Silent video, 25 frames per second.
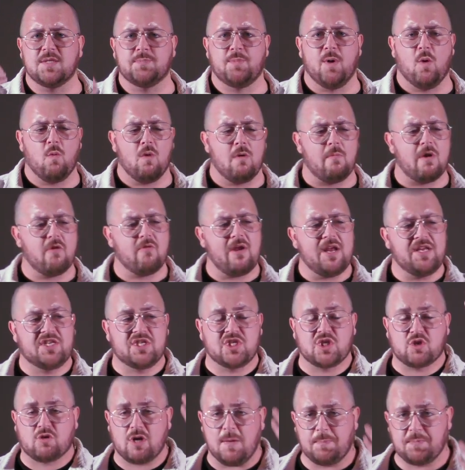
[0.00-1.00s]
But when we read
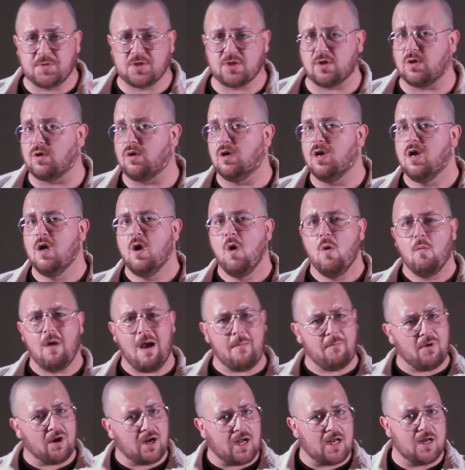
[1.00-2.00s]
scripture,
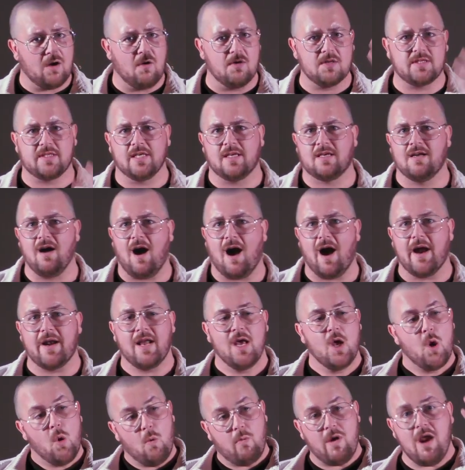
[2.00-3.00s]
when we're close to God,
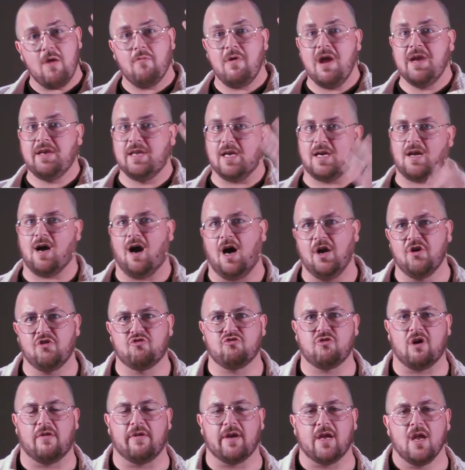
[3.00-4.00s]
we read the
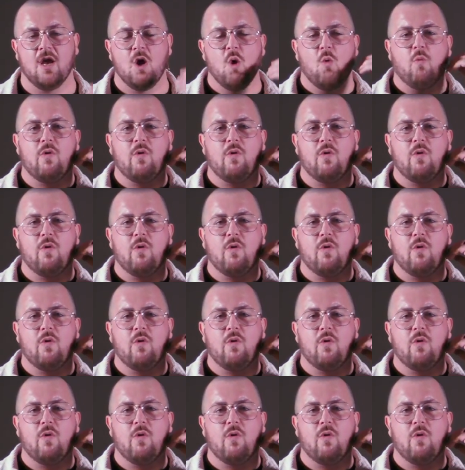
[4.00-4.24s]
contrary.